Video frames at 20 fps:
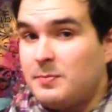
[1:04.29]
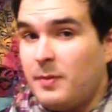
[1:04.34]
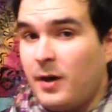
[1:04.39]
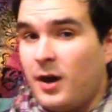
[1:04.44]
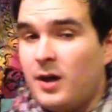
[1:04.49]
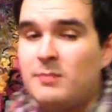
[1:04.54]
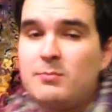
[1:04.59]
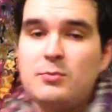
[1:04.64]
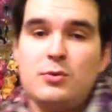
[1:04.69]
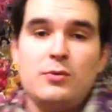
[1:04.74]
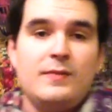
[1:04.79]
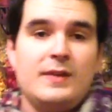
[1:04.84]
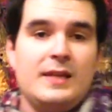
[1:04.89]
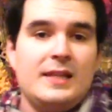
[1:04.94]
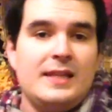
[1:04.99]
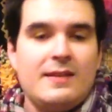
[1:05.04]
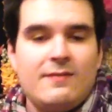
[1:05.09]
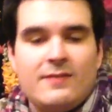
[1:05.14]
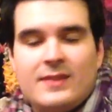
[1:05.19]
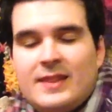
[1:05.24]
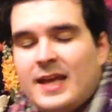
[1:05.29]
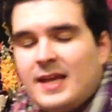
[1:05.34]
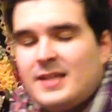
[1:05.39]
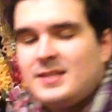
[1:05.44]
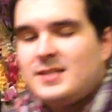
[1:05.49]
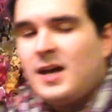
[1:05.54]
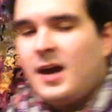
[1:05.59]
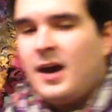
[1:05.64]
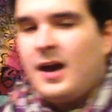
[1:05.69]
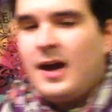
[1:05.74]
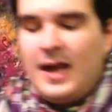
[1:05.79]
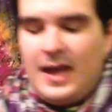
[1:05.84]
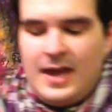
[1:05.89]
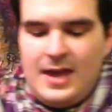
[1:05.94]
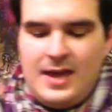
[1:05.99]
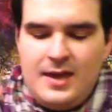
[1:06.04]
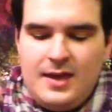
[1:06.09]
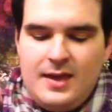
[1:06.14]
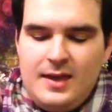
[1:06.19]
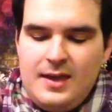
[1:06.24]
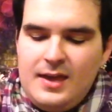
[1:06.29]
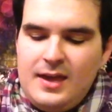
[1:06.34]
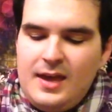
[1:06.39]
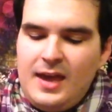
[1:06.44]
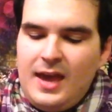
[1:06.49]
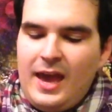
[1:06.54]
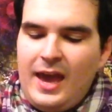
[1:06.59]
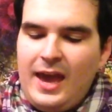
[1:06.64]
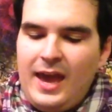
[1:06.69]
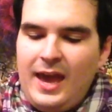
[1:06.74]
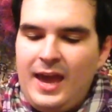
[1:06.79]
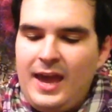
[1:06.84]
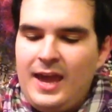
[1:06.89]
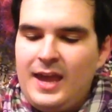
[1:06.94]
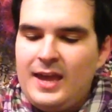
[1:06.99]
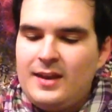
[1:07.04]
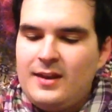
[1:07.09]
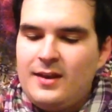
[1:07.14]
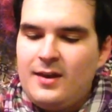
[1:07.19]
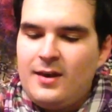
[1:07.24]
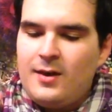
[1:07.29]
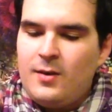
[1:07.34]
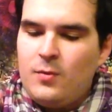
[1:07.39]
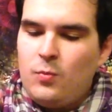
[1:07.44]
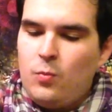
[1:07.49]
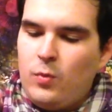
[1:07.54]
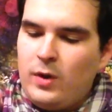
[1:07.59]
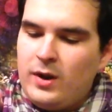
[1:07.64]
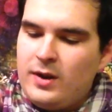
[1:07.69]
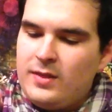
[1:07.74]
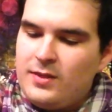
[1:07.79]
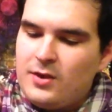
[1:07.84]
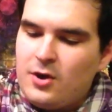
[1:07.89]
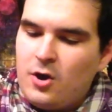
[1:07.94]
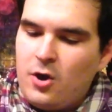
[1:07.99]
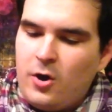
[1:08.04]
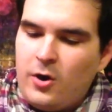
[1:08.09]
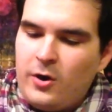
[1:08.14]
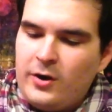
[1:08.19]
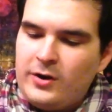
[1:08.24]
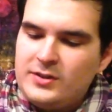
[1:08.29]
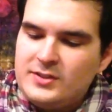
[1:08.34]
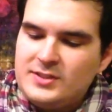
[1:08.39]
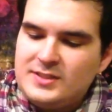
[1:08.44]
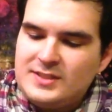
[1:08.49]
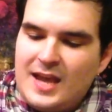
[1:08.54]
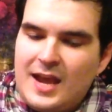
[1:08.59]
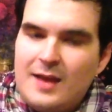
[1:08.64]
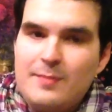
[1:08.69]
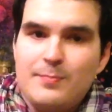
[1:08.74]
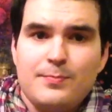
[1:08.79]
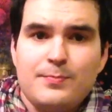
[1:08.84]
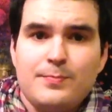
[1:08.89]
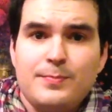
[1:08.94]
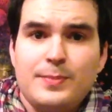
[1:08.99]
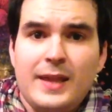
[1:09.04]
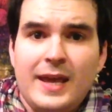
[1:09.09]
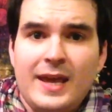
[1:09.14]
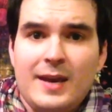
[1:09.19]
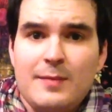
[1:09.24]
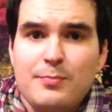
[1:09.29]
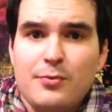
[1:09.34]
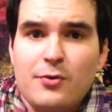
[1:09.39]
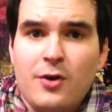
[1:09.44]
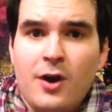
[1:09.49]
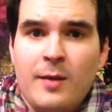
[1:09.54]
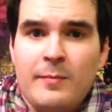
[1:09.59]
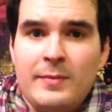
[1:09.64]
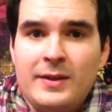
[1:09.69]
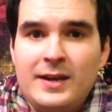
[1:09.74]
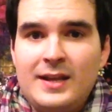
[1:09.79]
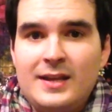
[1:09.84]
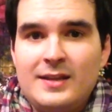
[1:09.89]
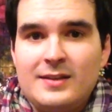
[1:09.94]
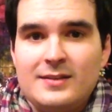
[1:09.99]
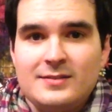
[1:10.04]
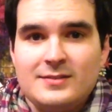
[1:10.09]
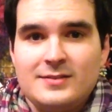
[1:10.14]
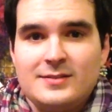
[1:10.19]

Bond movie, Live and Let Die. And one of the cards that played a prominent